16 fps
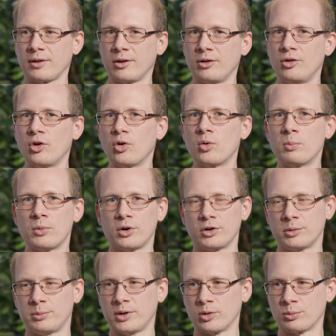know more
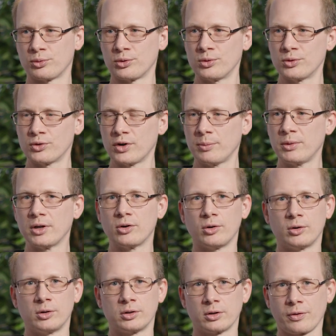about programming
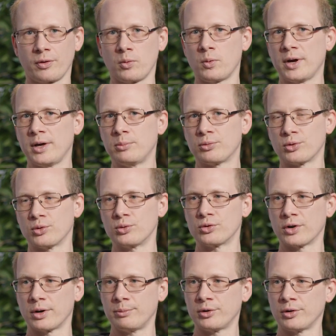or the way
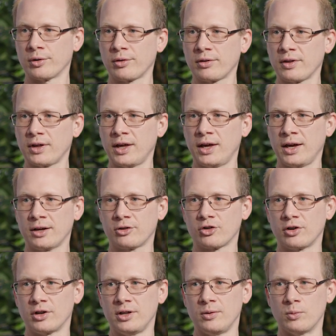programmers
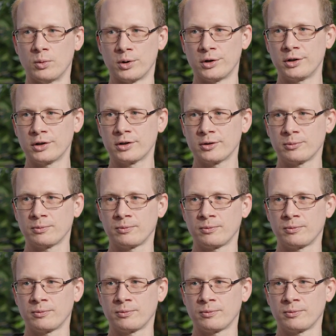actually work,